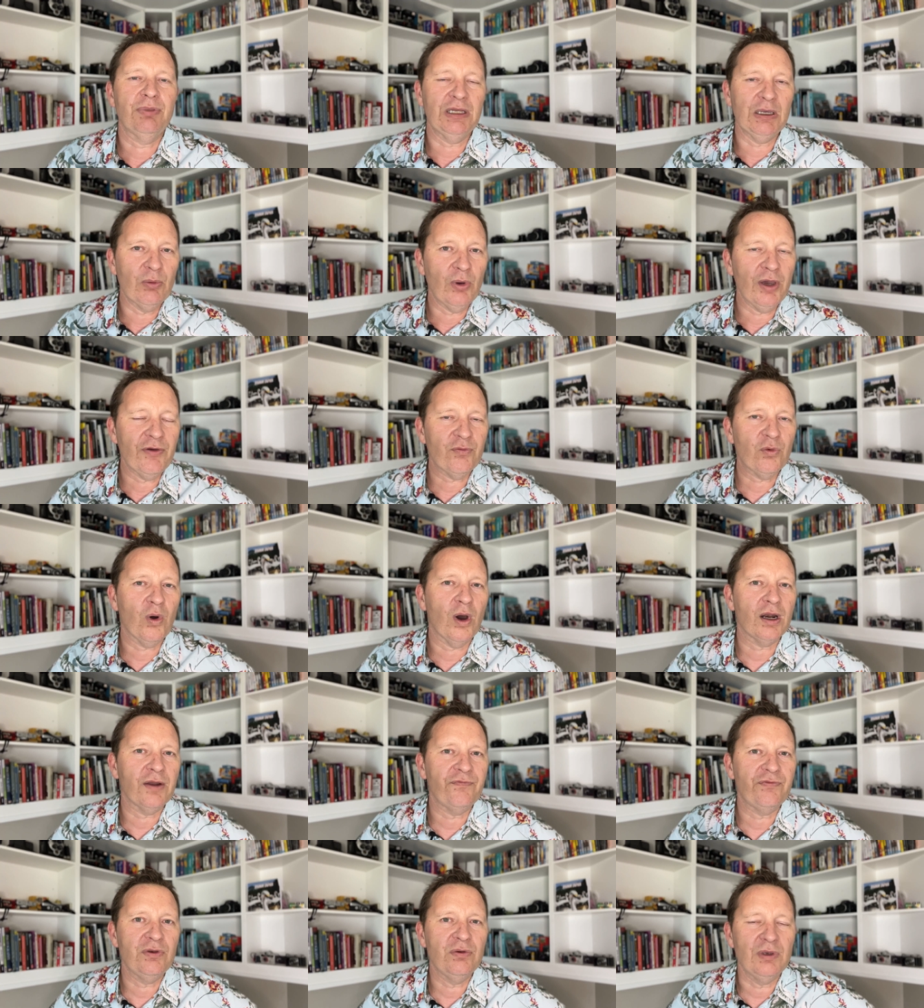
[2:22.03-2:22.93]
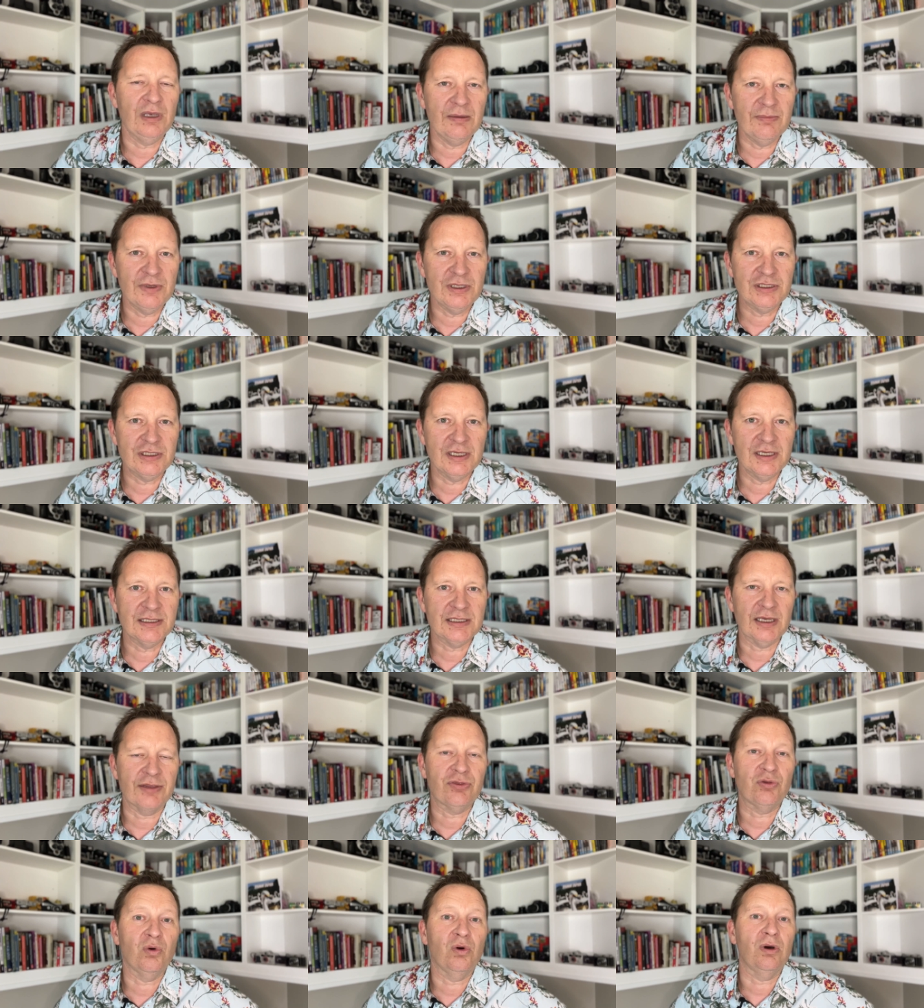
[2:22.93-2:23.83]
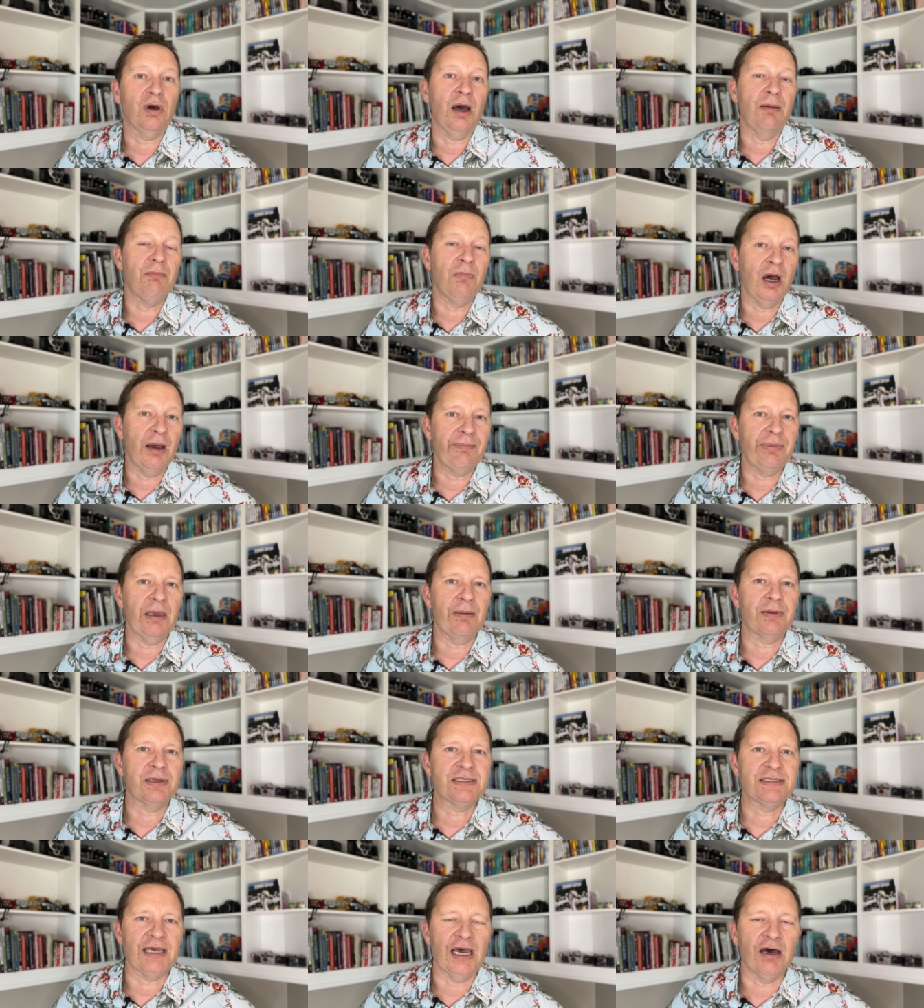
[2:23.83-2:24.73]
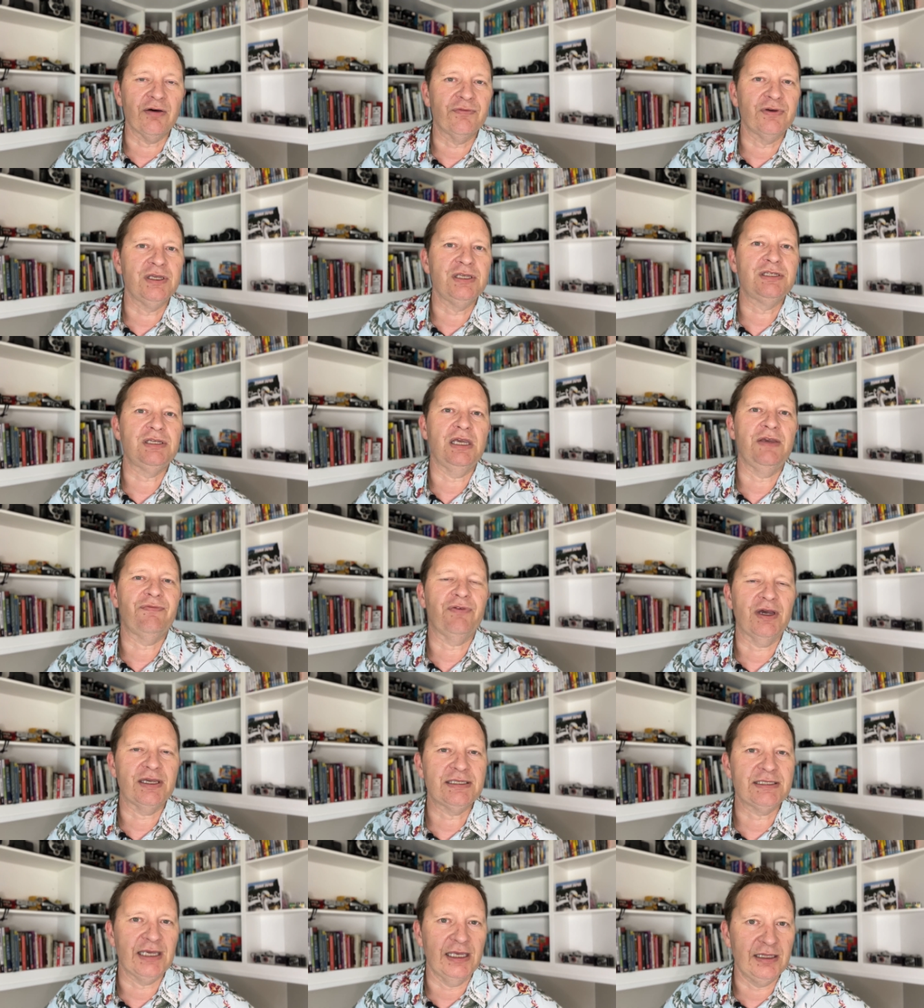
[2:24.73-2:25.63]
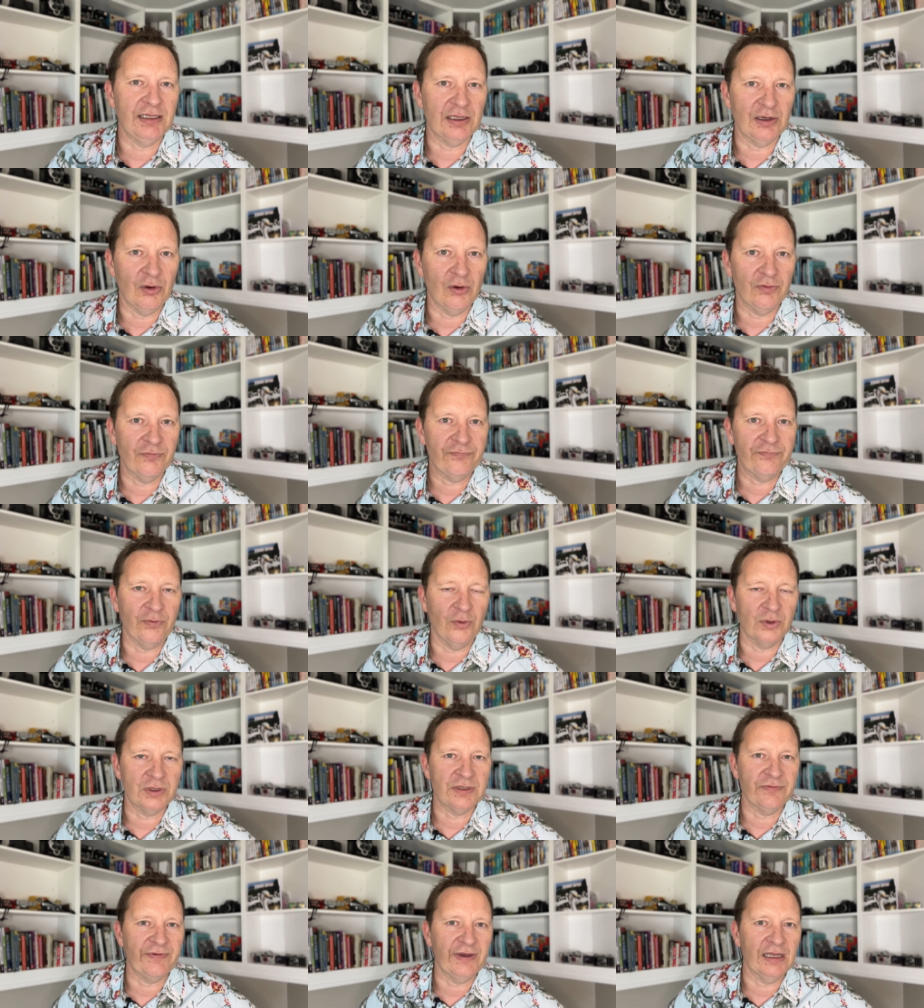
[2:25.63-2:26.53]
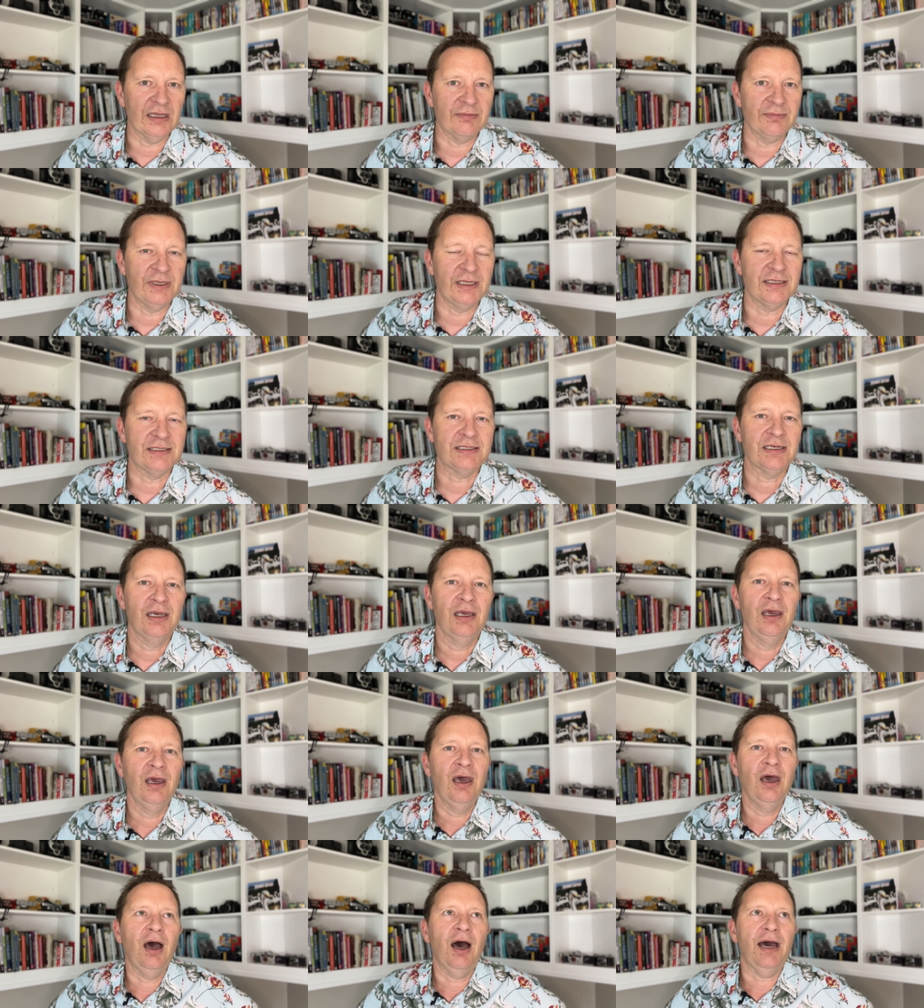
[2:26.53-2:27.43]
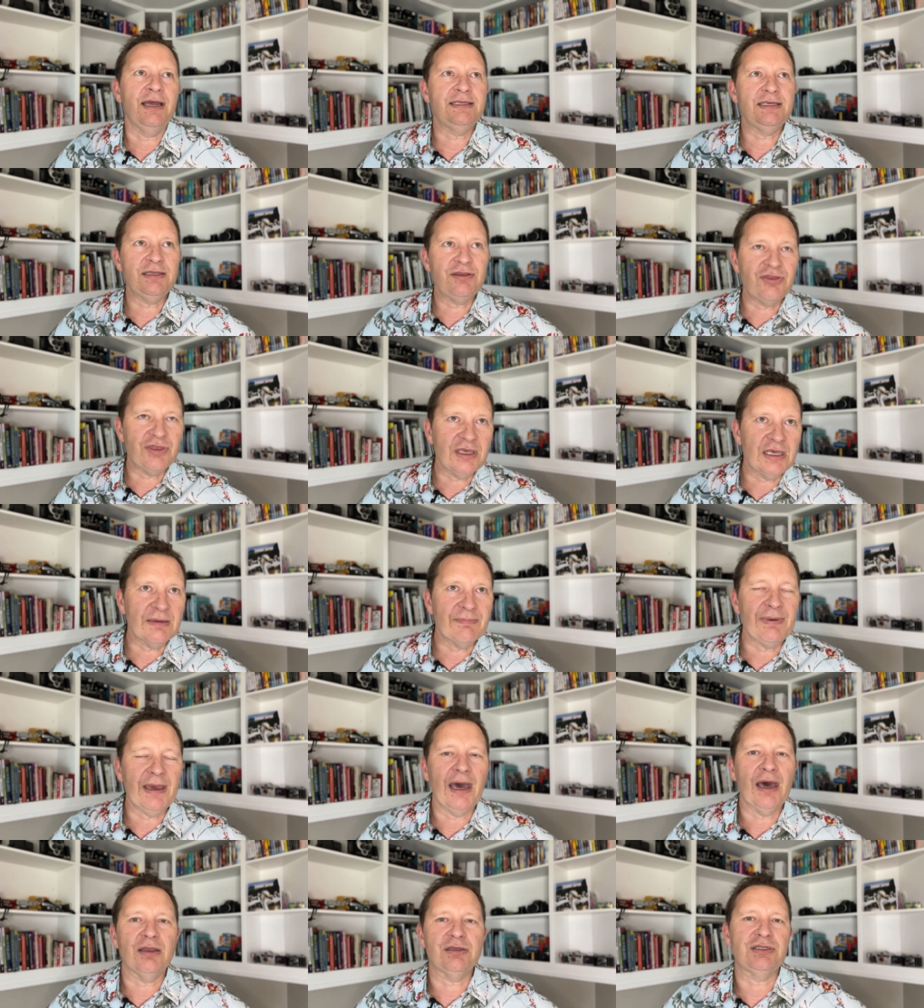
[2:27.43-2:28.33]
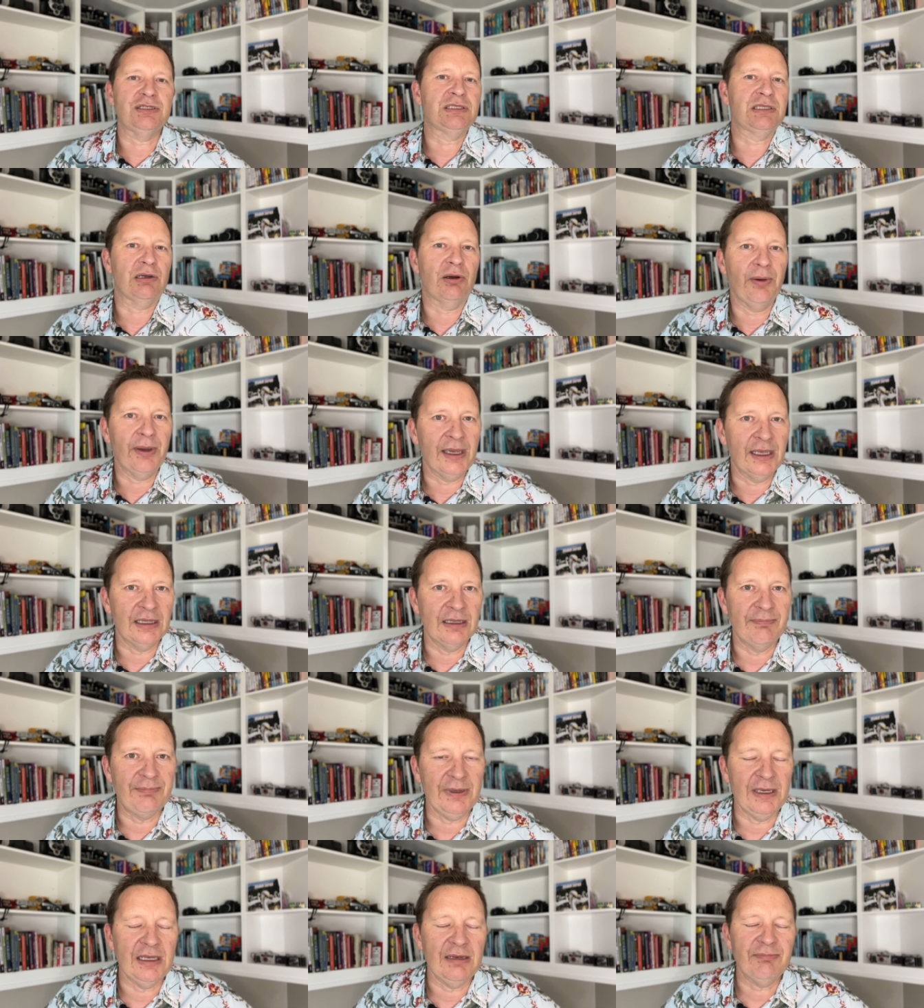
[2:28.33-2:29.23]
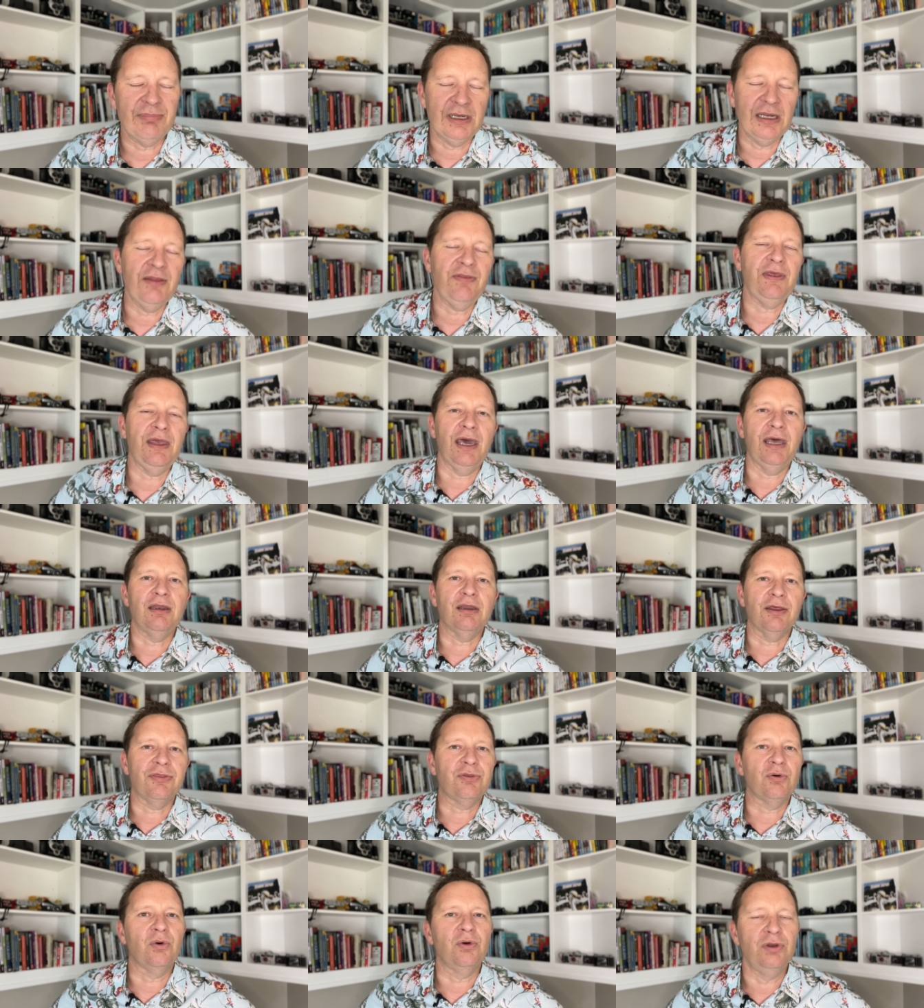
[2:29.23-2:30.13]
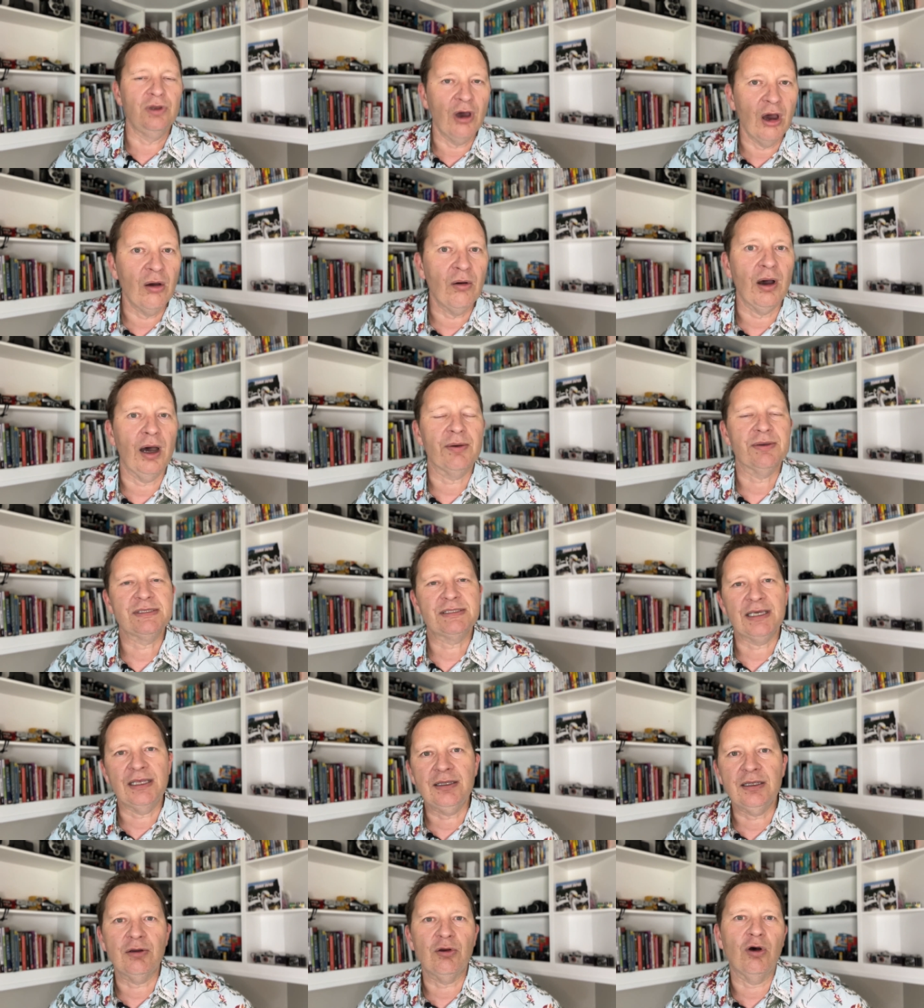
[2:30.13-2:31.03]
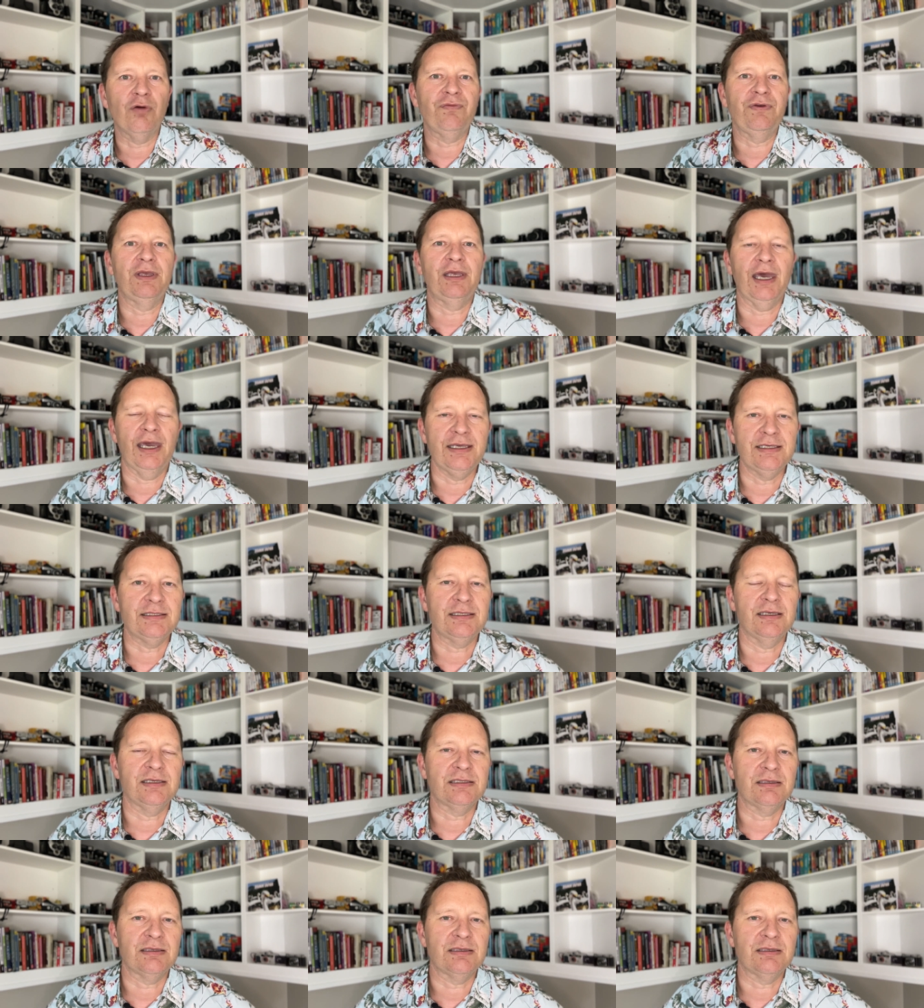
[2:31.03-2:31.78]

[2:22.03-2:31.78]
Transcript: there were quite a few images I thought I might be able to salvage if I send it off for development. I did think about just throwing it in the bin, but in the end I thought, no, I'll send it off in case there's